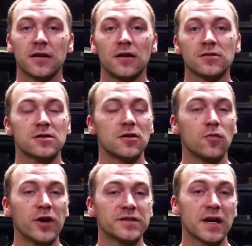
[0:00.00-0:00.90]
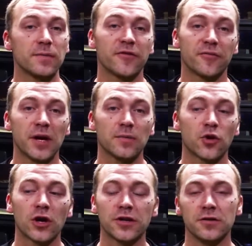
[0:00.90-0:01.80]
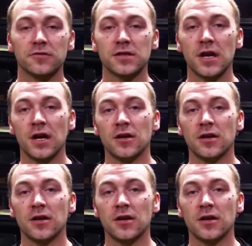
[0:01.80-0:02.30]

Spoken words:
also what type of paper I use.